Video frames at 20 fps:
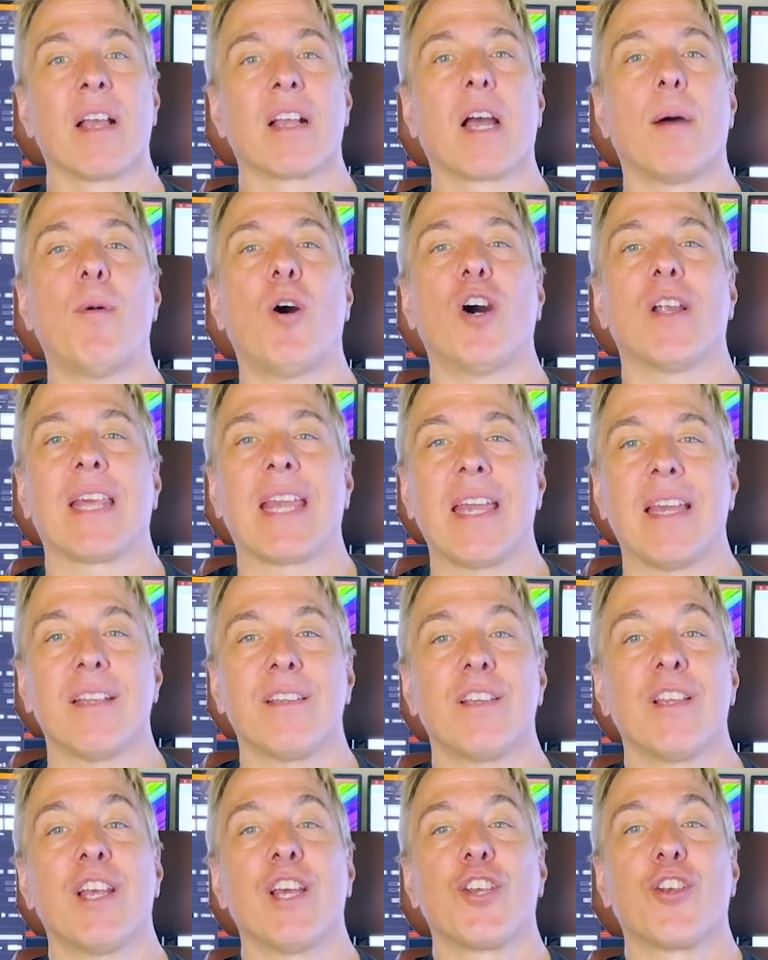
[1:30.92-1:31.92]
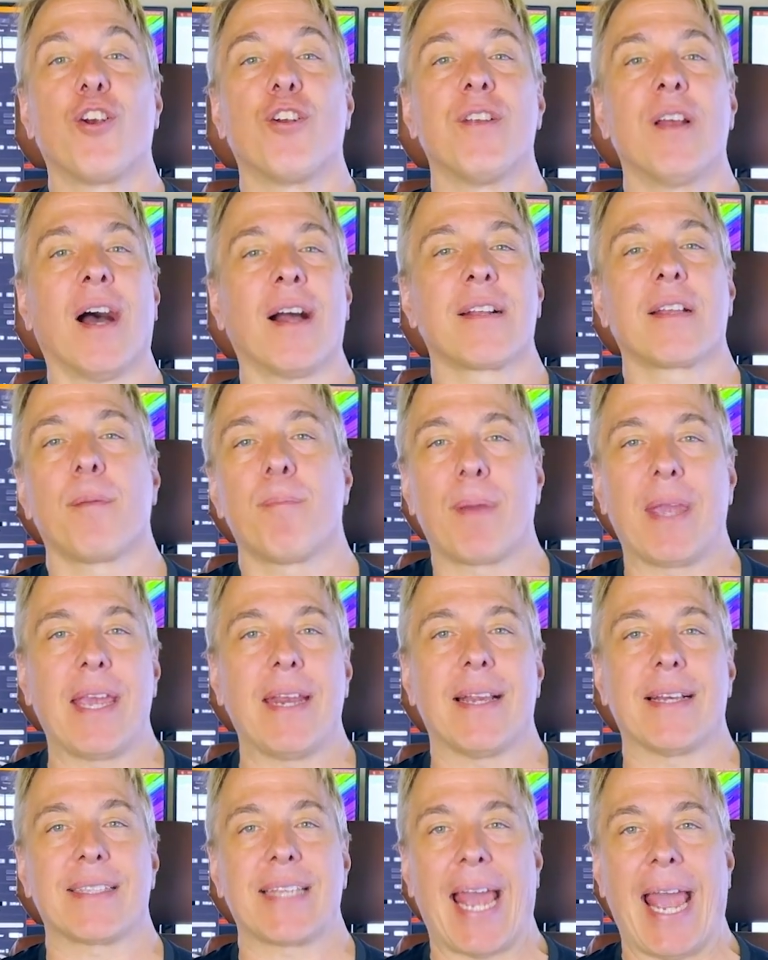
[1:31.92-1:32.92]
Come on, Ian, your
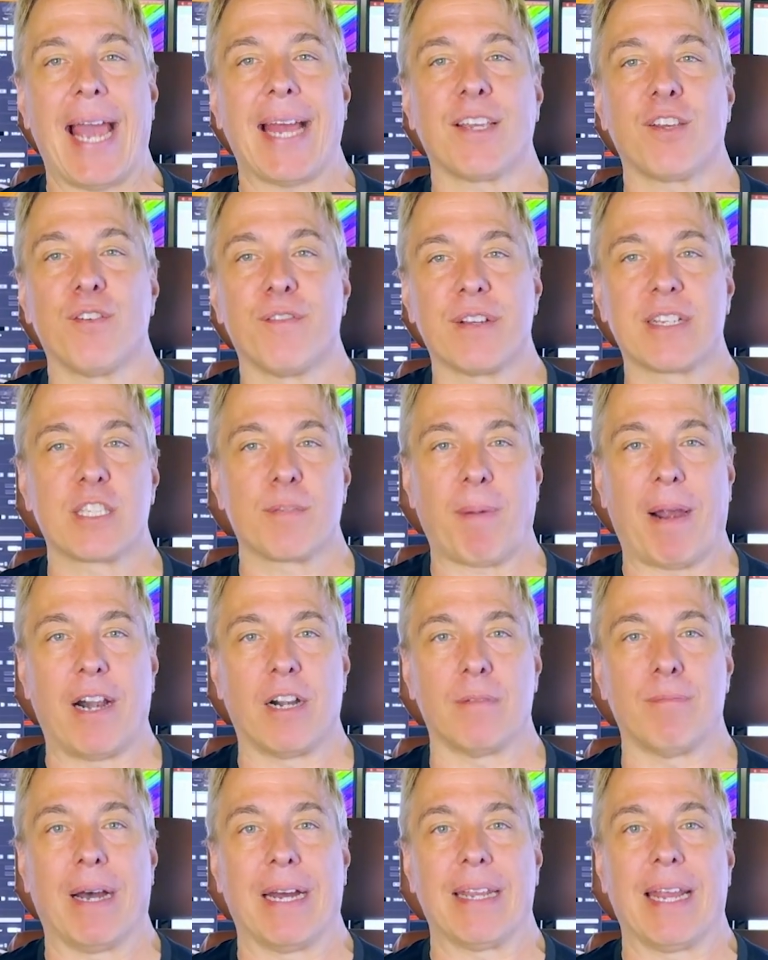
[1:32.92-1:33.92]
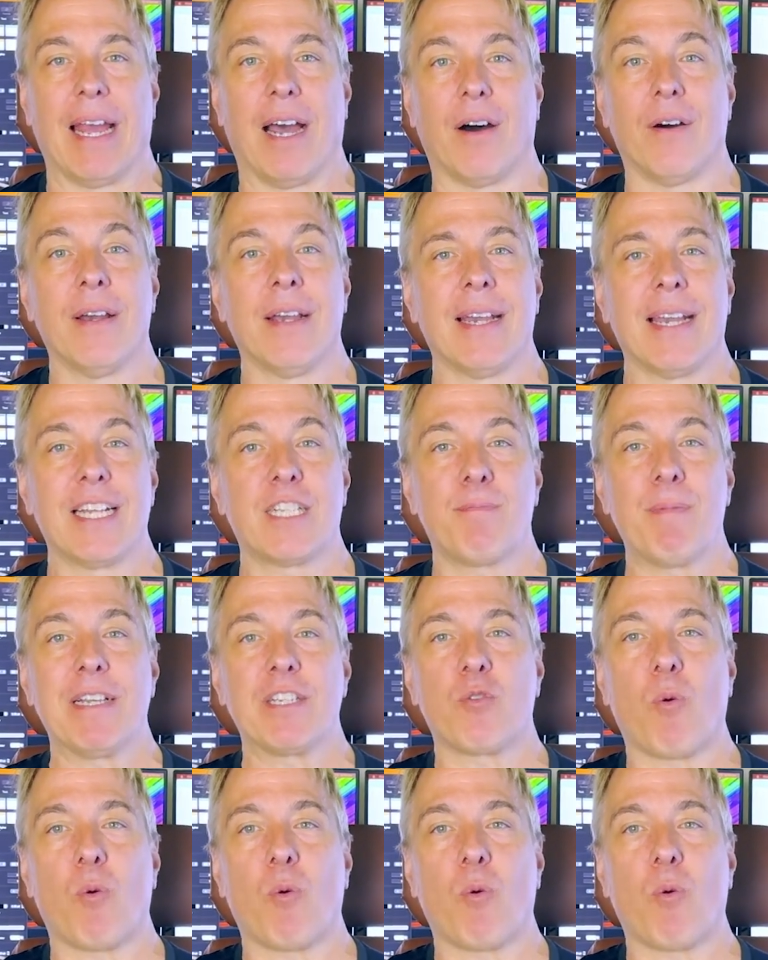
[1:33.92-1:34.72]
non-compete has had to have expired by now. It's been